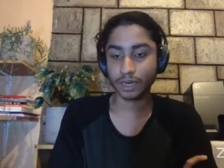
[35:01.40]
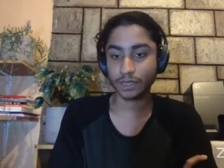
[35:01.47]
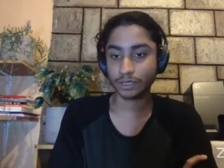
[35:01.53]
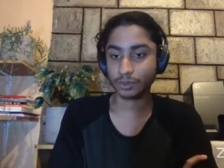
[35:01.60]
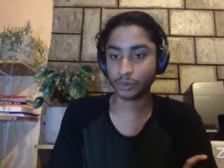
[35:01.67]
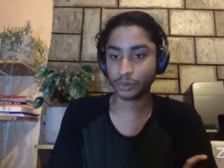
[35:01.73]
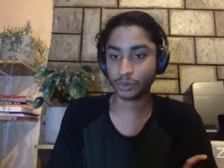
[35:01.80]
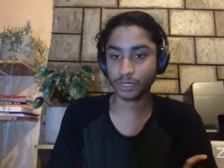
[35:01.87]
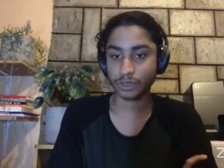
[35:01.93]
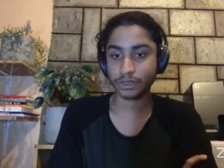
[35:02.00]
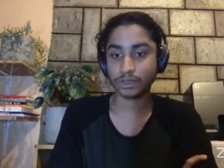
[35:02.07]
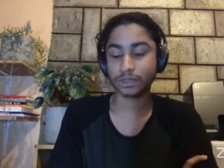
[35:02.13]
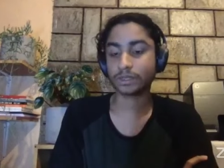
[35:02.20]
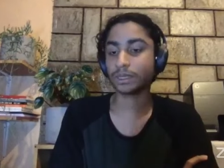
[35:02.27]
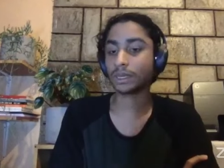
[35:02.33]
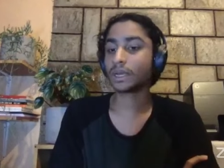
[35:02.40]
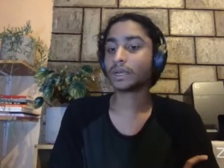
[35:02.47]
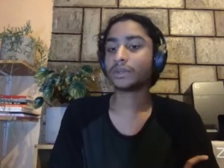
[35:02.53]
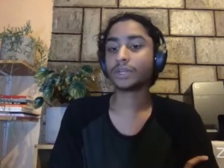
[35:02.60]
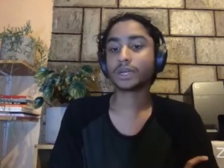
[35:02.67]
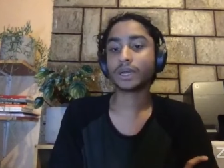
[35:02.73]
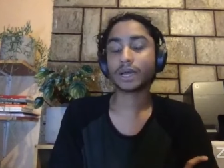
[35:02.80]
gas protesters,
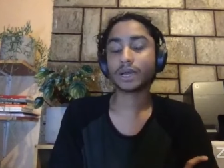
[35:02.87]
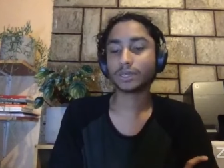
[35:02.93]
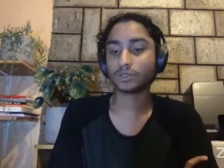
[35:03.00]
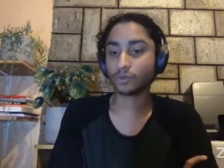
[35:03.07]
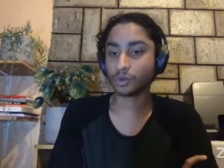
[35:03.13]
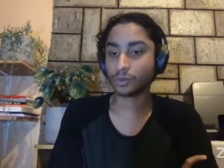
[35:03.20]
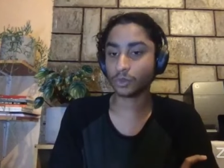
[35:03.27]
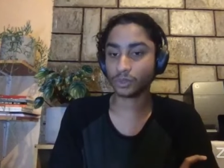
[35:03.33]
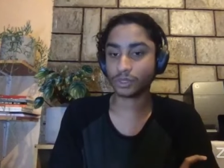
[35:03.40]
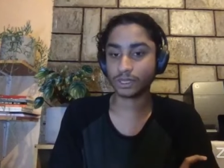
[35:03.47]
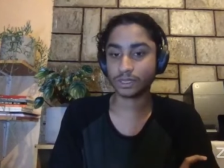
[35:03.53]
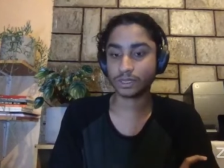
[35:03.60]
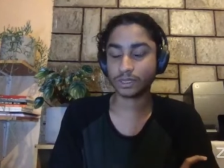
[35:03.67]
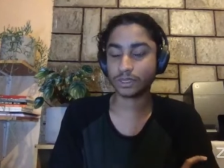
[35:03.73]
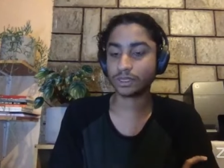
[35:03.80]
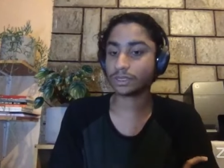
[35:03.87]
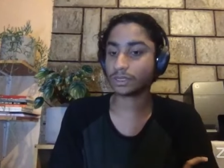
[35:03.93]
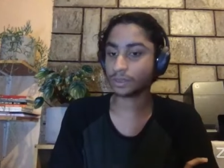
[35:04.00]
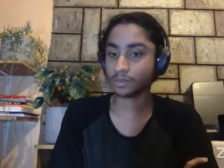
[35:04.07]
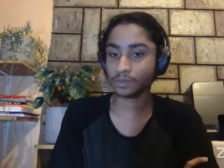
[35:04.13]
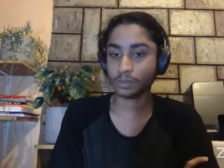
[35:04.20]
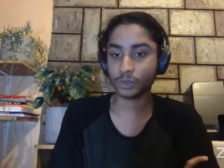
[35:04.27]
regardless of what protest it is,
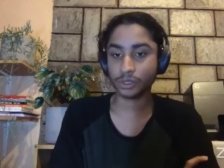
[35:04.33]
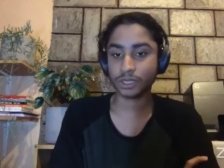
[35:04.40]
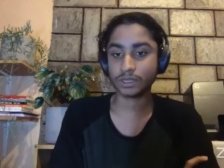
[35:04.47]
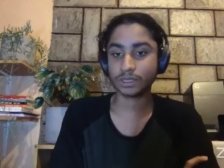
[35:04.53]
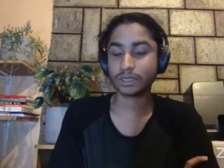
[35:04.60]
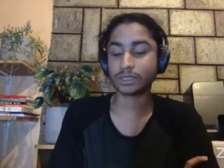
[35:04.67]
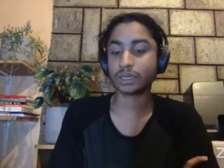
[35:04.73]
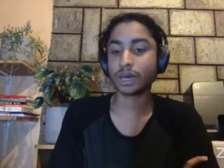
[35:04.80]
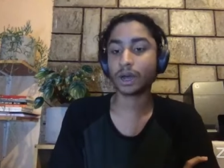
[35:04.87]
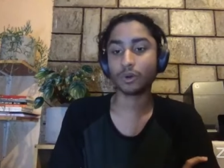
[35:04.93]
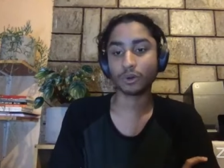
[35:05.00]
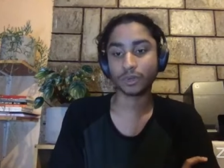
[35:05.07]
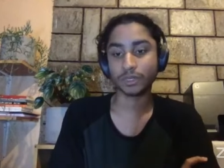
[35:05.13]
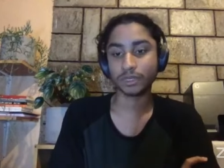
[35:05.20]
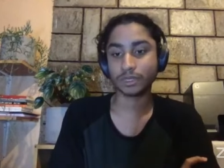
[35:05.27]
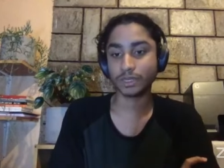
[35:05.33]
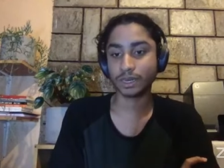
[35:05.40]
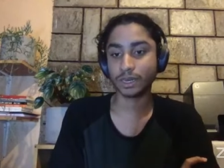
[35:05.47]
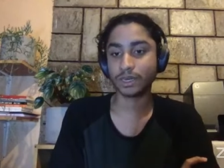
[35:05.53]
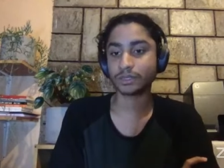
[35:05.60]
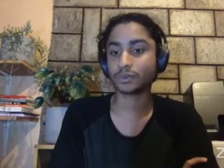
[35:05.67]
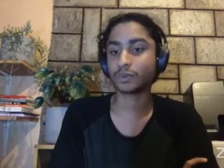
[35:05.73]
protesters are always tear
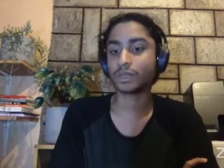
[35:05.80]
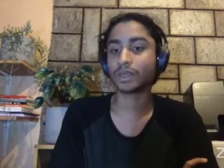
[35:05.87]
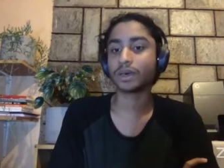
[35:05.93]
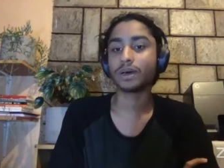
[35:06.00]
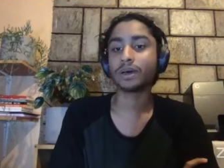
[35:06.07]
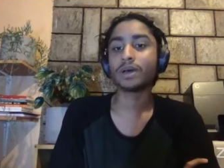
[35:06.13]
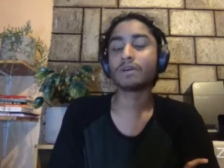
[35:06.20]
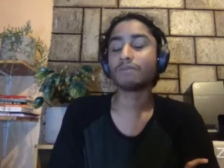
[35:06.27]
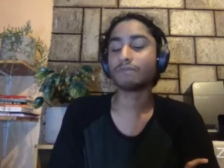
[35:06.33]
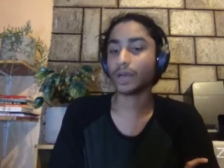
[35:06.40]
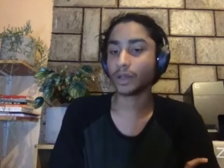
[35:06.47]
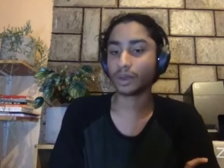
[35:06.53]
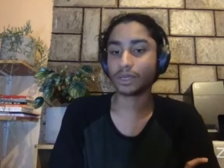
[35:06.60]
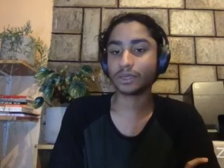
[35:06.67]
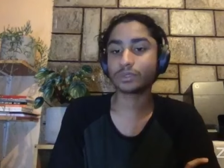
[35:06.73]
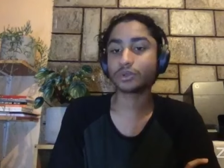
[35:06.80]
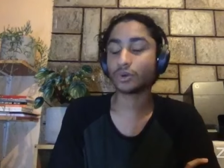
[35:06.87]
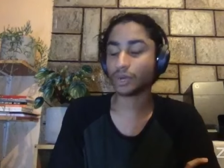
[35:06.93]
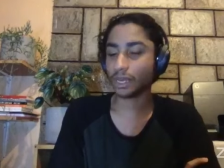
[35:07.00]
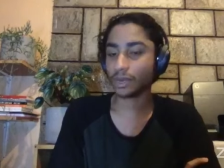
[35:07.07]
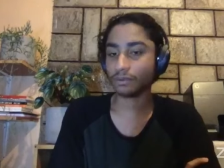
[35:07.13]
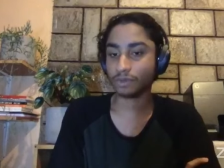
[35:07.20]
gassed, whether violent
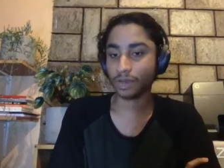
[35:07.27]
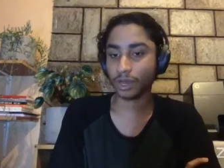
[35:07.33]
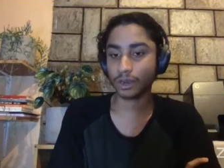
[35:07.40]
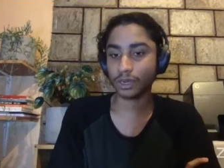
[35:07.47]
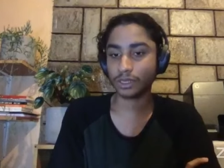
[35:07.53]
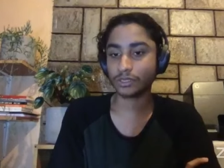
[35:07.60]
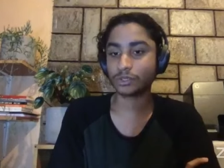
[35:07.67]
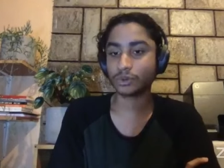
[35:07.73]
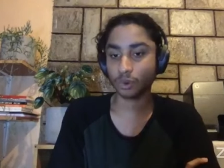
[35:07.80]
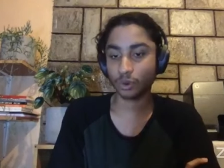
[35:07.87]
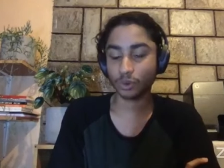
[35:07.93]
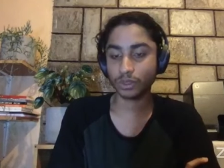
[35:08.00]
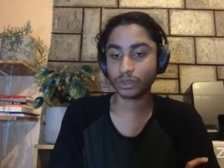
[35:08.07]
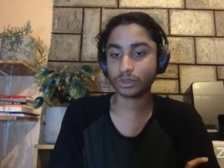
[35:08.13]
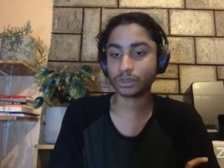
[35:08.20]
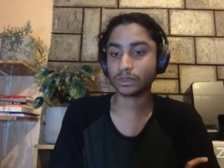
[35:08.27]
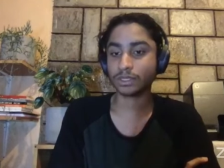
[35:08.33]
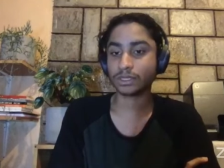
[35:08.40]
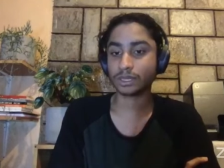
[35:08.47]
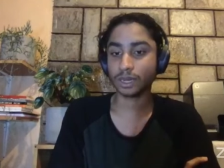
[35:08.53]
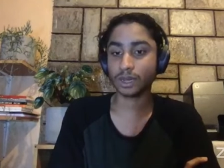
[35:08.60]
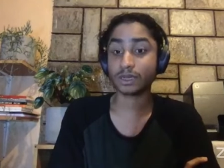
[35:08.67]
or non-violent, you're always
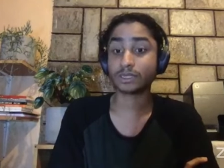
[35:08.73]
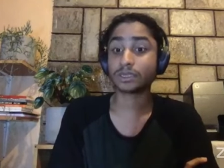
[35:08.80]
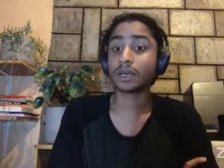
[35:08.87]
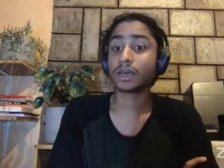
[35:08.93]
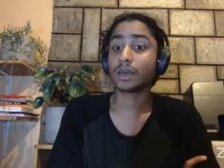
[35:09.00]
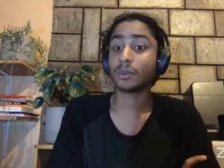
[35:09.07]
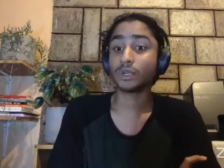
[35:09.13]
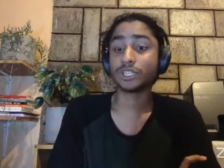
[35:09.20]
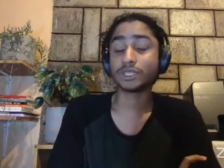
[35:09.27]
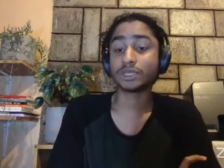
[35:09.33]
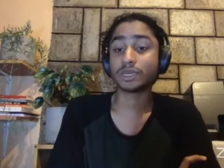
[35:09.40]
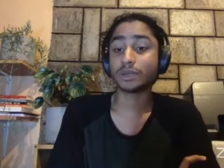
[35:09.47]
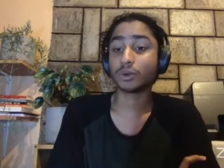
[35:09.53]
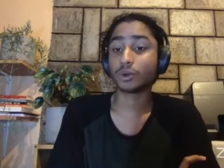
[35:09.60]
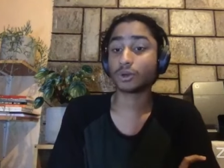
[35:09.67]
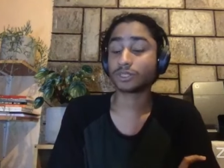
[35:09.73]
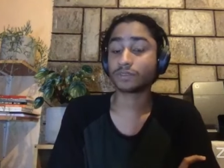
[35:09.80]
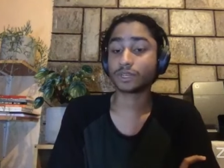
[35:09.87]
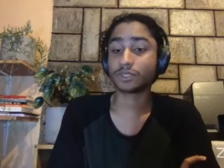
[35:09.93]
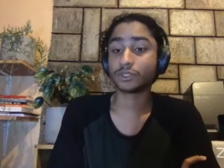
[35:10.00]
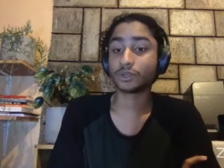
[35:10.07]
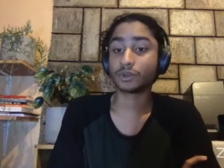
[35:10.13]
tear gassed, which is in
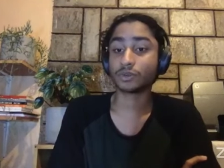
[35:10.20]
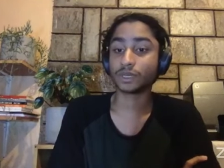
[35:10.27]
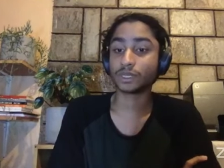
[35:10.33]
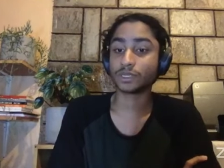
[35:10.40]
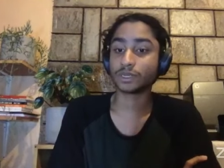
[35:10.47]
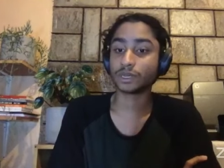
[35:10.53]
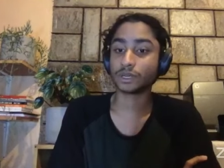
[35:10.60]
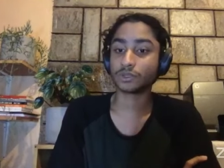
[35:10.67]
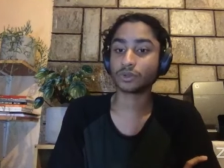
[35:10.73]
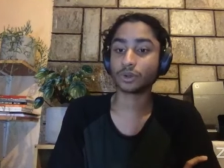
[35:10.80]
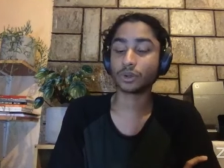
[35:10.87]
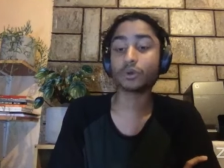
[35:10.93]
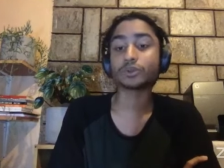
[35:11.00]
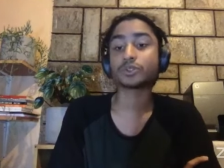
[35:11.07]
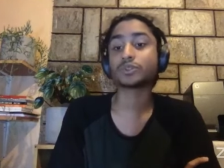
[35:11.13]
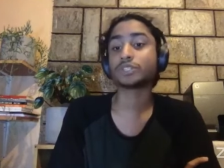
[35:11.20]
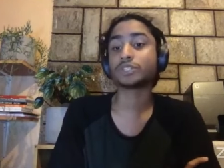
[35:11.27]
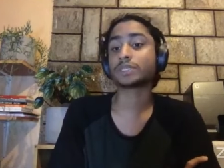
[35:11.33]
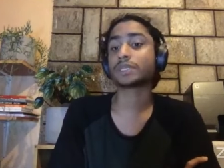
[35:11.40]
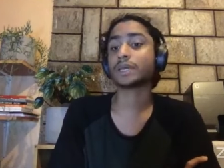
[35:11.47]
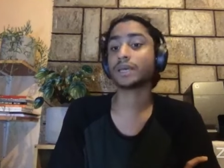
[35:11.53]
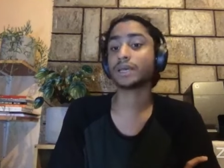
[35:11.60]
contravention of international law, so
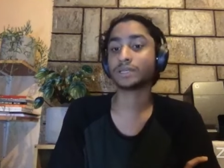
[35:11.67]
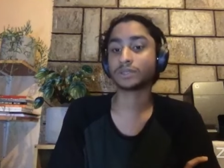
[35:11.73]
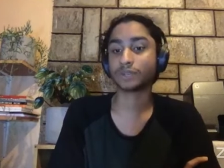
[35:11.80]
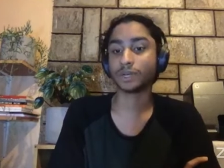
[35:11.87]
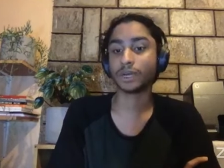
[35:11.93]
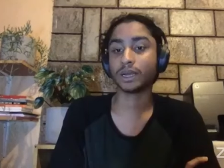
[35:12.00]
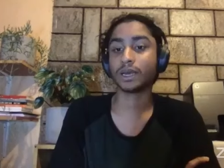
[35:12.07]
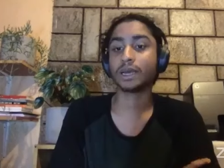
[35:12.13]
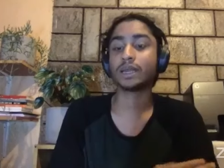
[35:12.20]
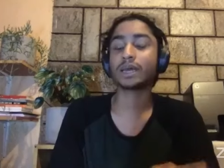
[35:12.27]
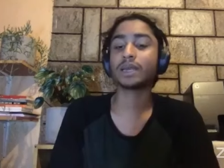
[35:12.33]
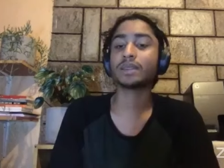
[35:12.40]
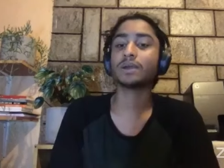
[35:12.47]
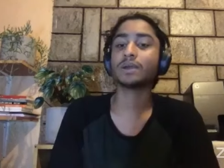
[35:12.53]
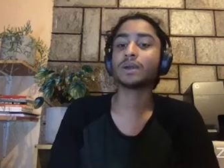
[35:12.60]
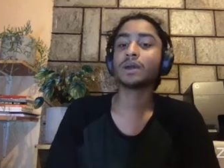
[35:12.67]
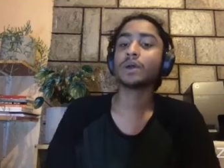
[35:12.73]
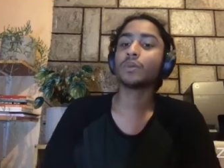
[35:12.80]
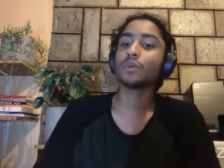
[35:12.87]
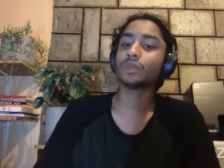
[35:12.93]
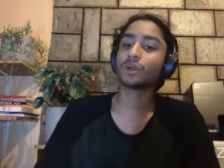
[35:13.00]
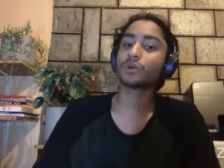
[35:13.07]
just like Israel. And I think
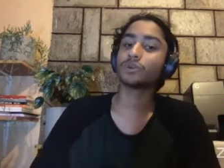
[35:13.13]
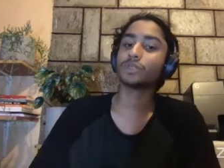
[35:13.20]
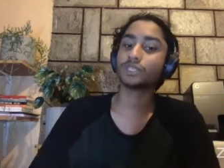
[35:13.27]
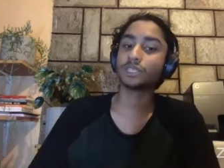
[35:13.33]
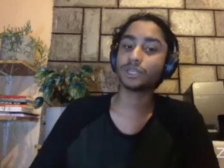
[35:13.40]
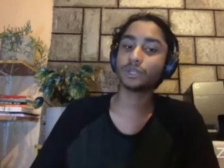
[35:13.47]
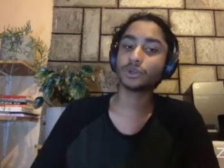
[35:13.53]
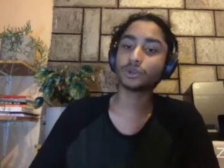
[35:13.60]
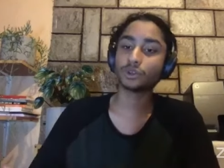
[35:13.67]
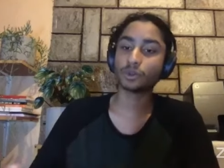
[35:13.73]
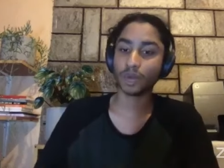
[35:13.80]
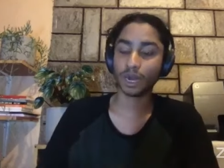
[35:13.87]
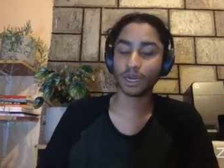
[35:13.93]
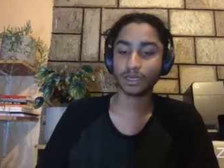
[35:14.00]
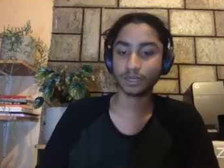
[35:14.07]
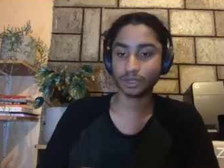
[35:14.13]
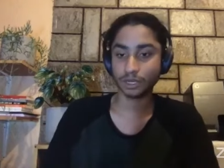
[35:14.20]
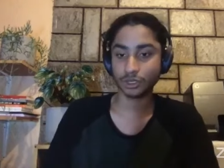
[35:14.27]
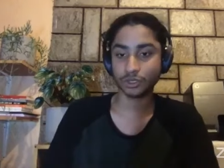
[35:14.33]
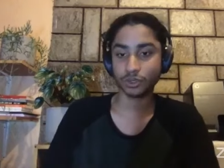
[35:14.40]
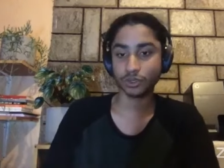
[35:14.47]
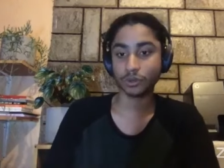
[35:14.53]
with the continued
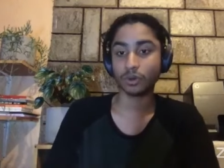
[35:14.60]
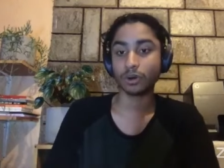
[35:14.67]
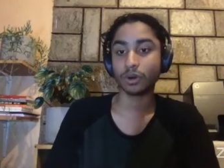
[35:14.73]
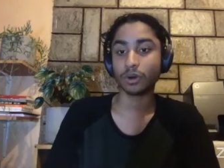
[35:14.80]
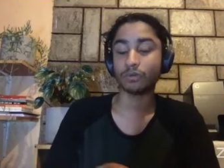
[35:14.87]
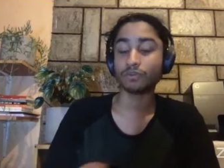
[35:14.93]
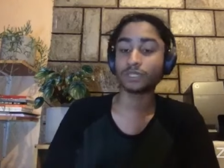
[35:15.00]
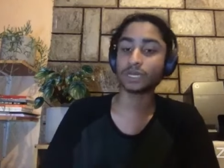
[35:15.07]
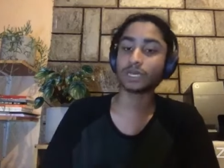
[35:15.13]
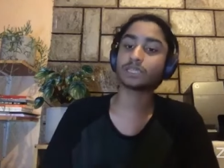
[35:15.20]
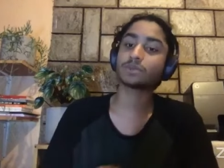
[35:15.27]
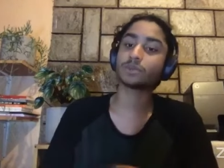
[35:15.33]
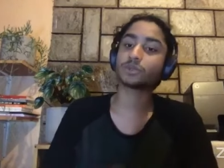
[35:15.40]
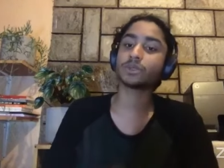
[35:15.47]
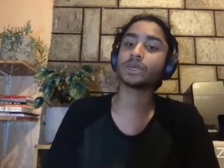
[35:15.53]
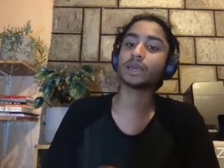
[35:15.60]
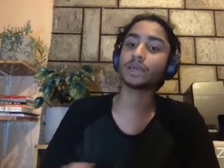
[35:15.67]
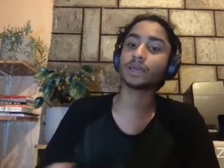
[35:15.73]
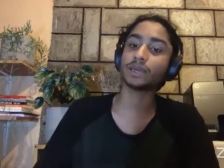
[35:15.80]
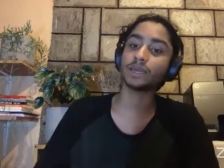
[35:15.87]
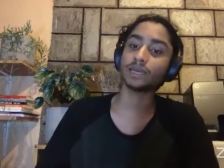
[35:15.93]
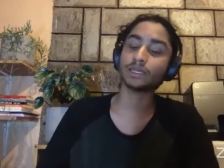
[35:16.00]
normalization of, ties between
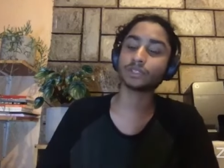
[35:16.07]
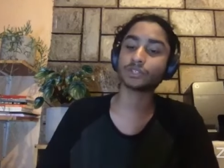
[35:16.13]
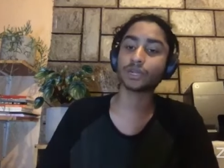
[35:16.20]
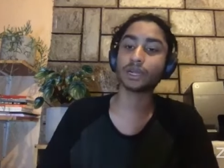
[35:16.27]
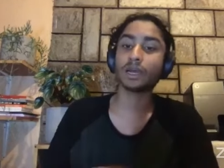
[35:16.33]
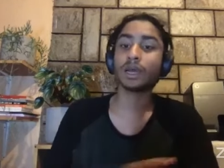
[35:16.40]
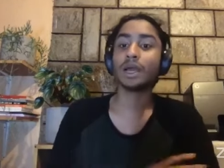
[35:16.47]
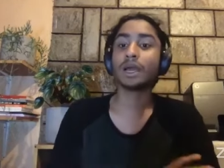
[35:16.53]
Kenya and Israel,